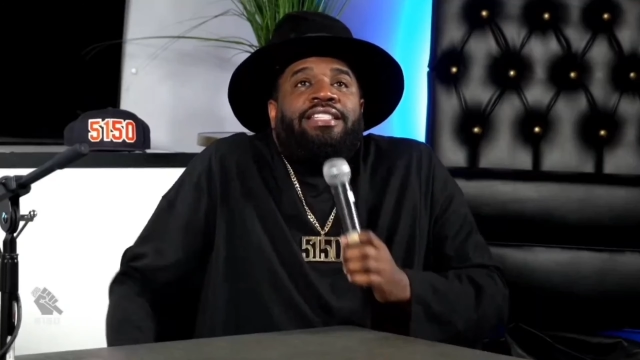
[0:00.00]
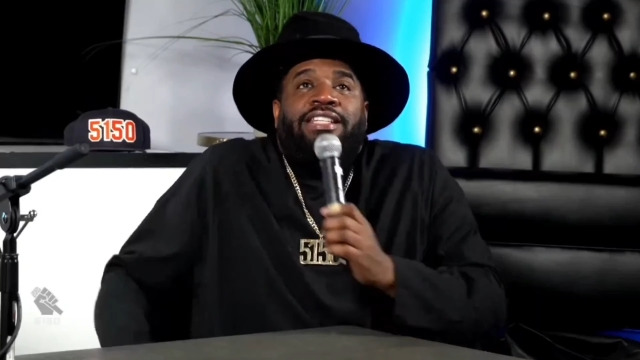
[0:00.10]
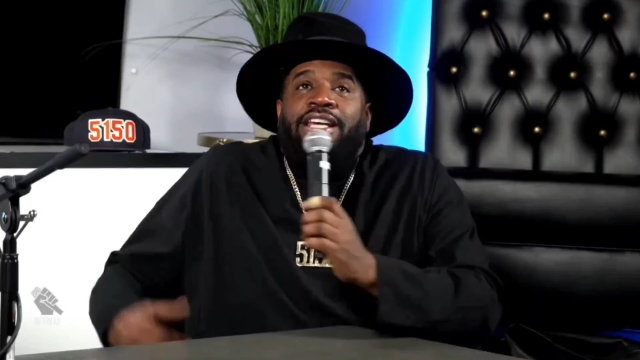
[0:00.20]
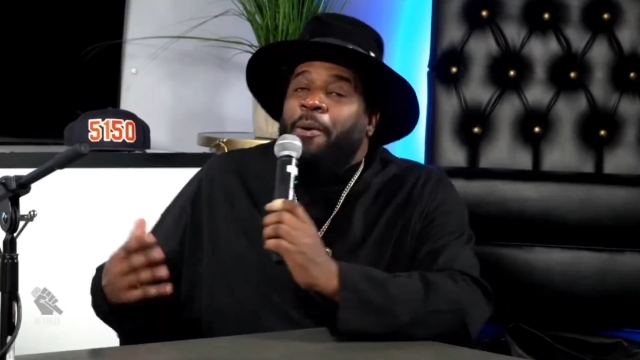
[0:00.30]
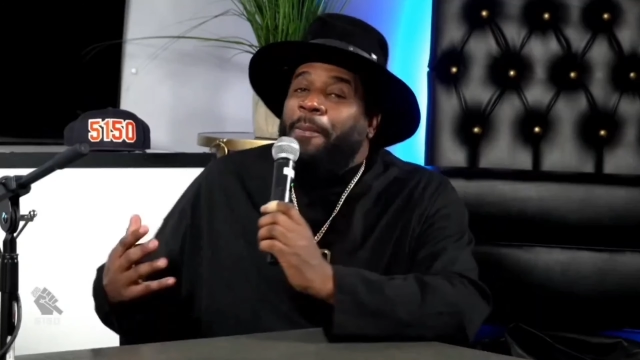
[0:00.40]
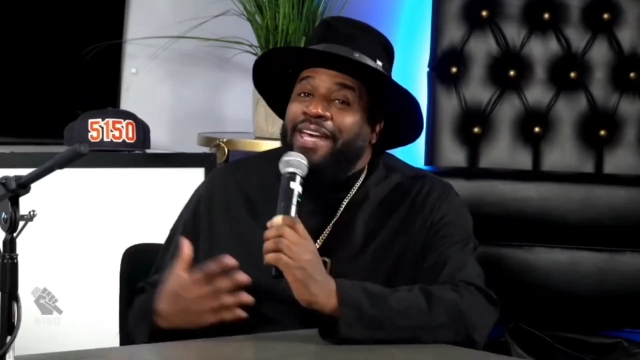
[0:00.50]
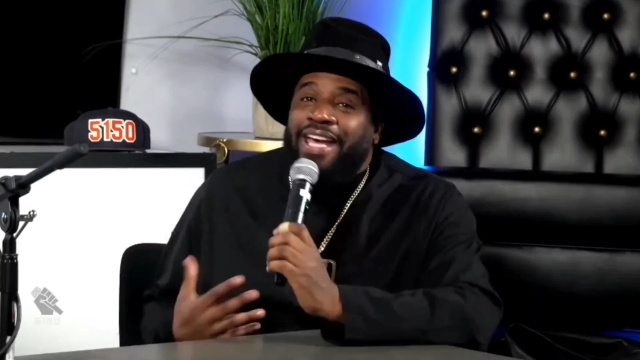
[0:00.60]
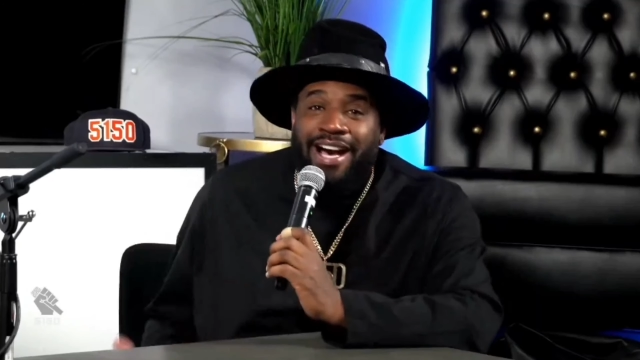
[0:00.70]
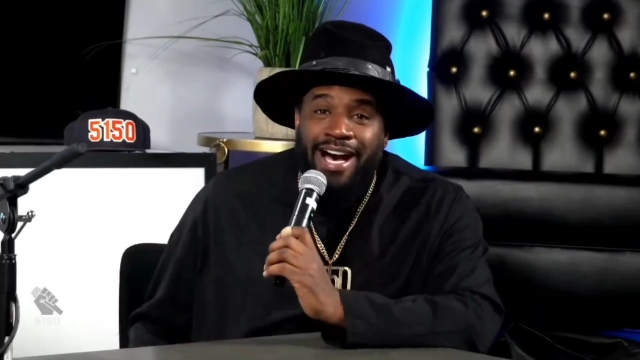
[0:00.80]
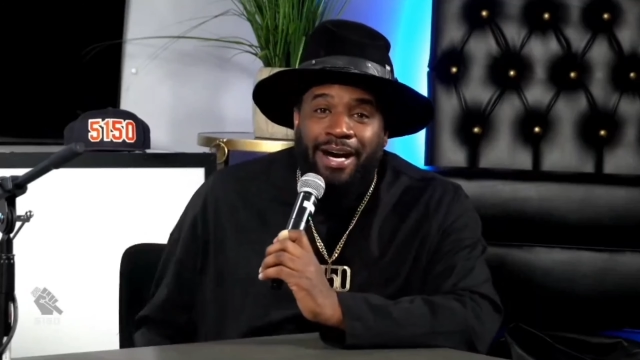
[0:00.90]
It still
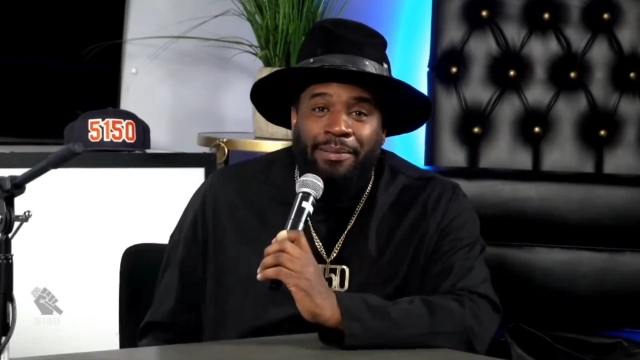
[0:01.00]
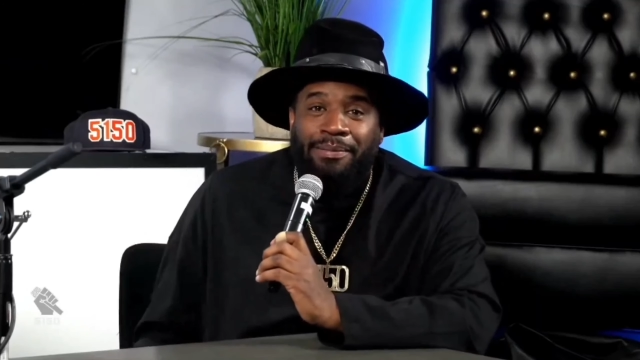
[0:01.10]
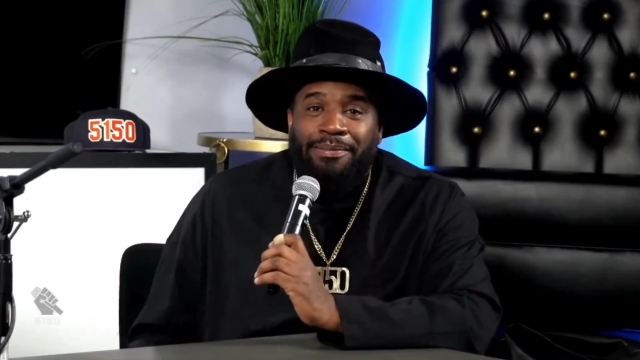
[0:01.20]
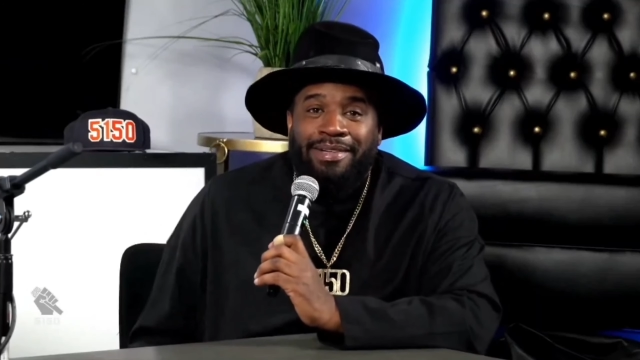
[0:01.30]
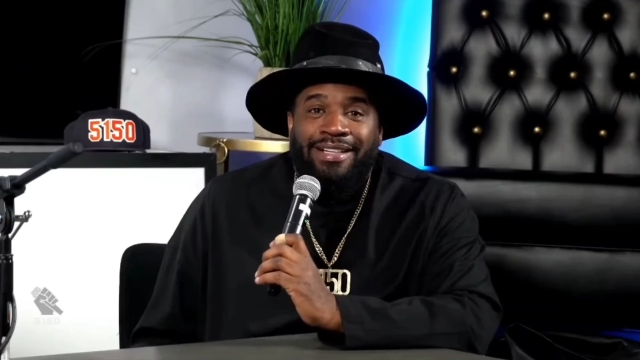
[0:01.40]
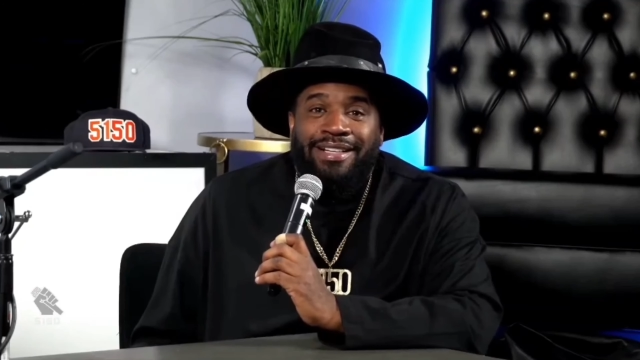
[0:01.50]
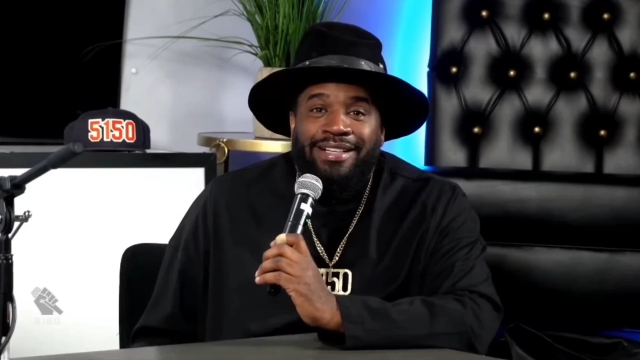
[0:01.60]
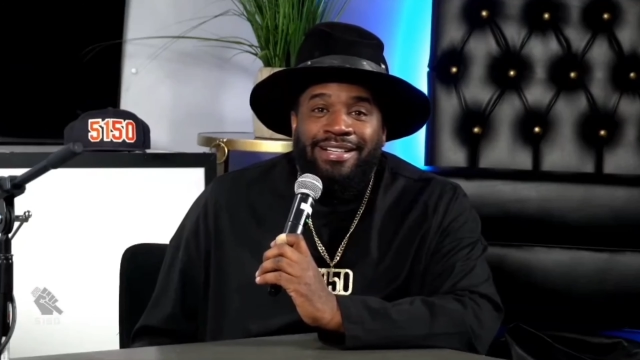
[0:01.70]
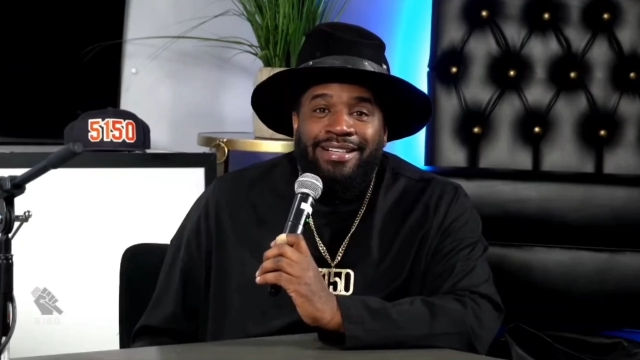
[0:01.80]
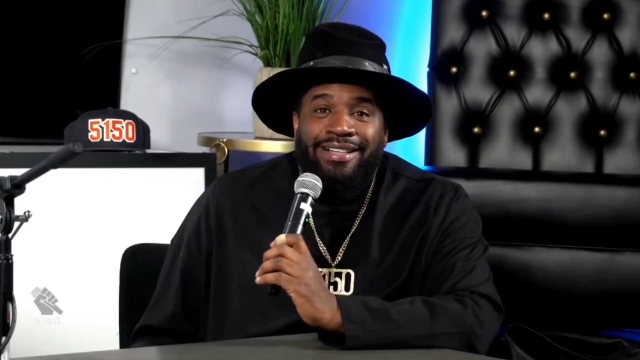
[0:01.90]
be up.
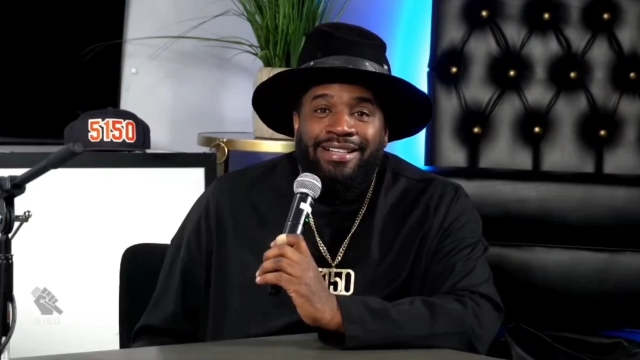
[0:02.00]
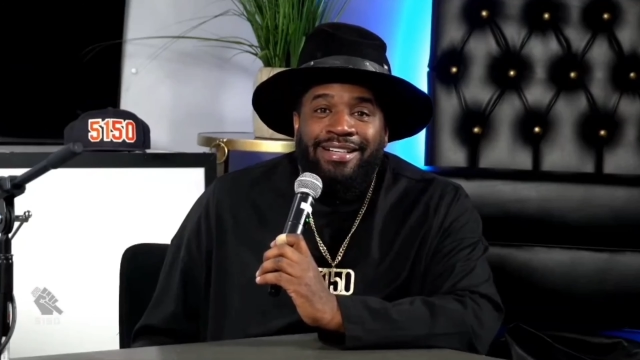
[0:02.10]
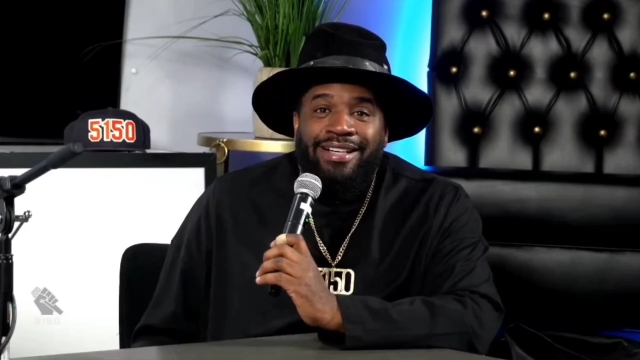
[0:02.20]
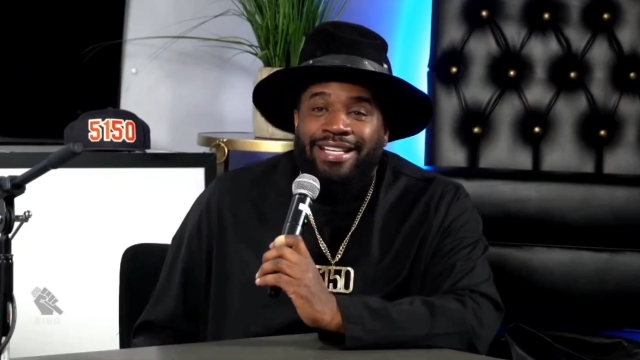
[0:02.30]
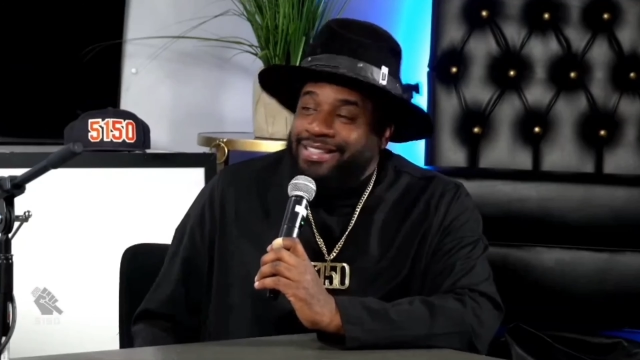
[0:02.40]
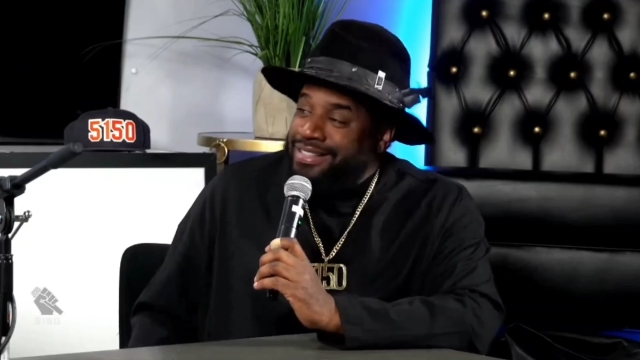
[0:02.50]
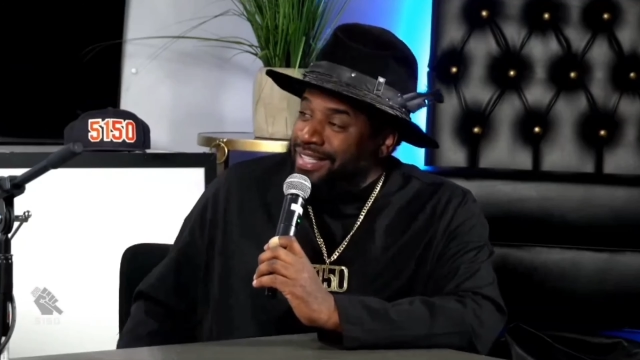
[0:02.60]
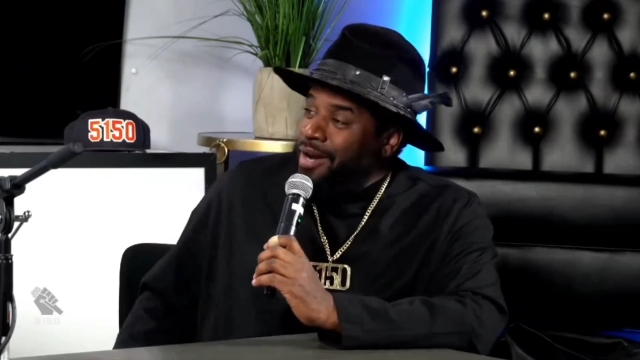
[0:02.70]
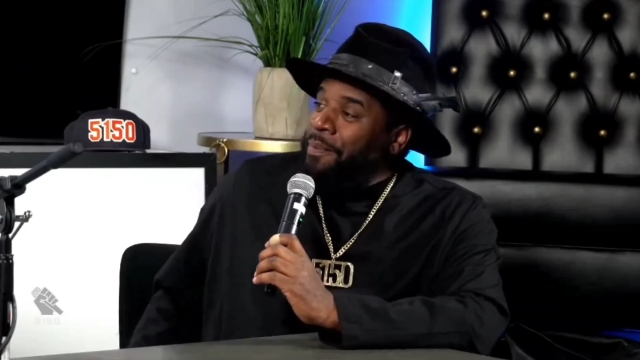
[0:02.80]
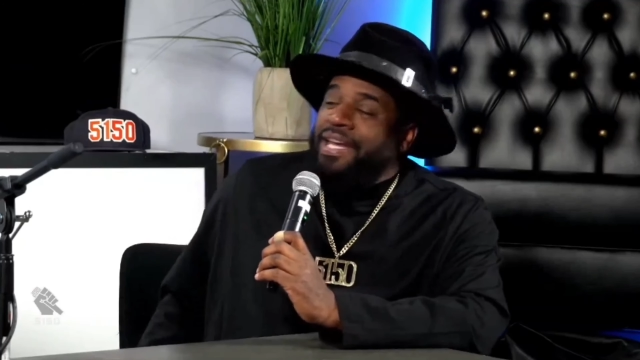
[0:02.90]
It
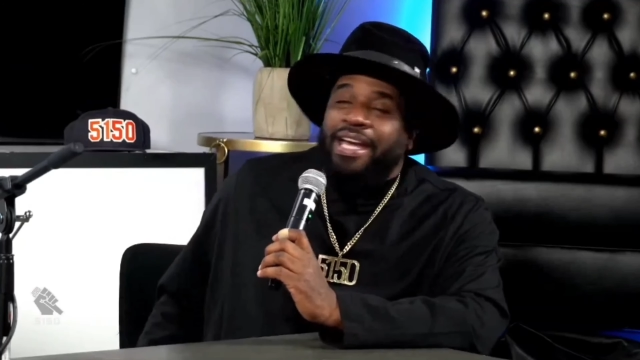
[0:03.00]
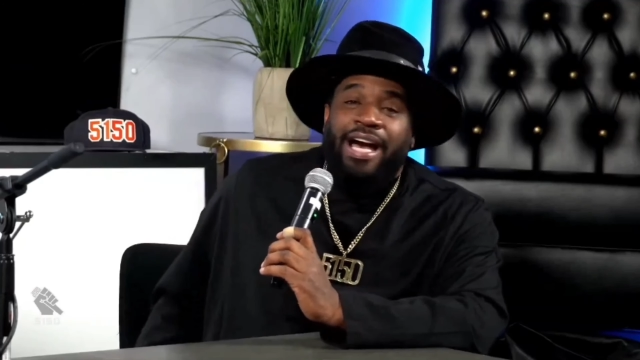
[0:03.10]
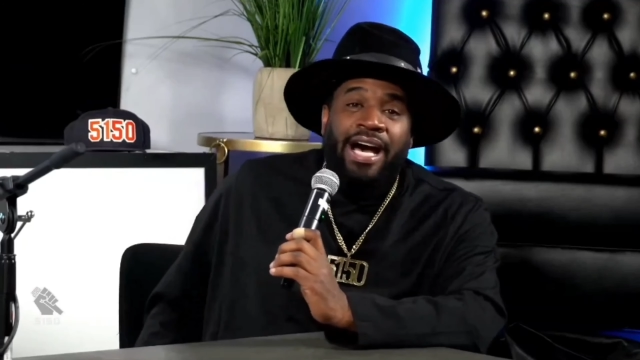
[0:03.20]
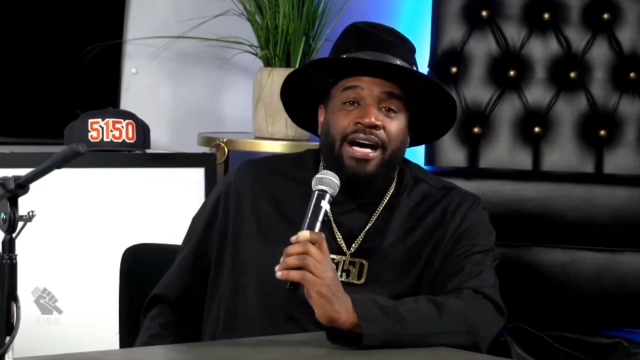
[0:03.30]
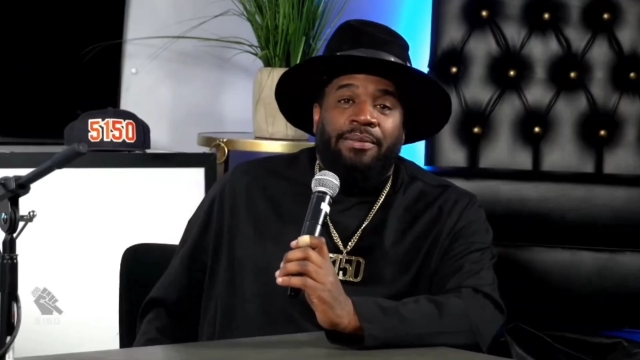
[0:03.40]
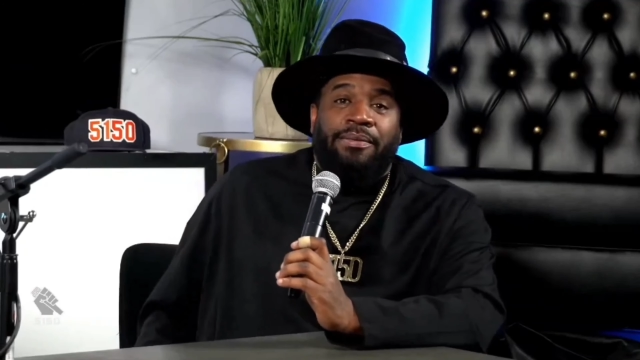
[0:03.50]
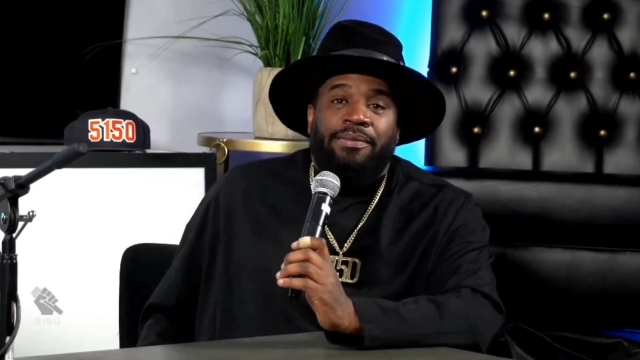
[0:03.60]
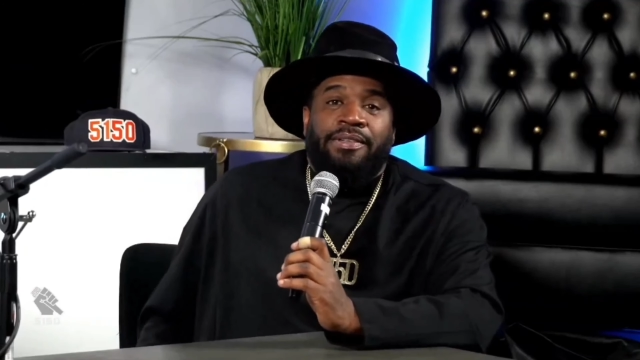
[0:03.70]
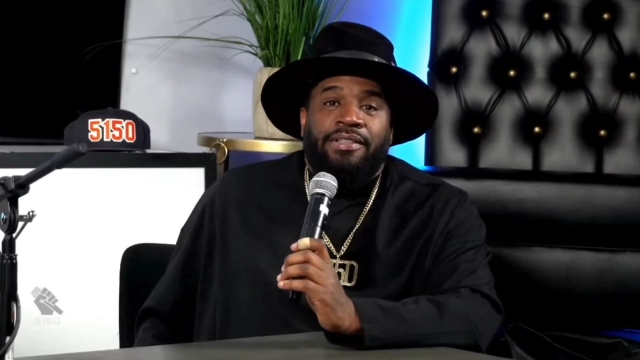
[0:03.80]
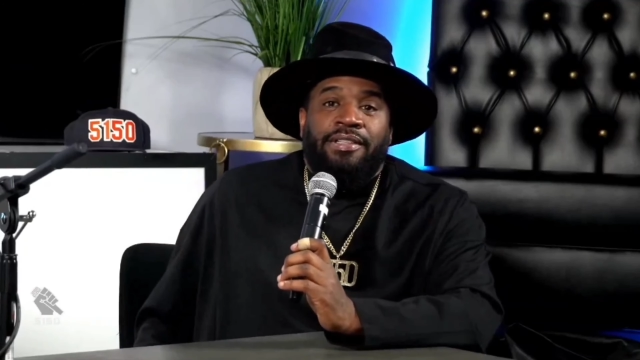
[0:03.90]
still be
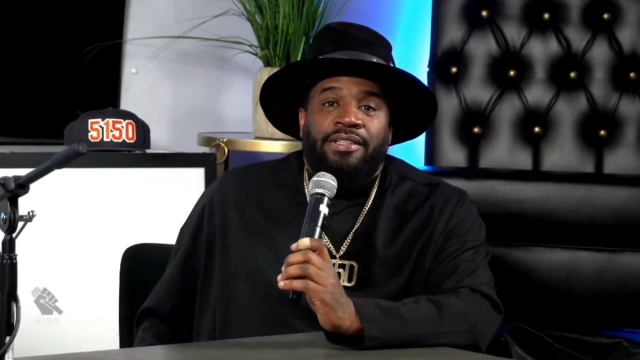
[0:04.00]
up.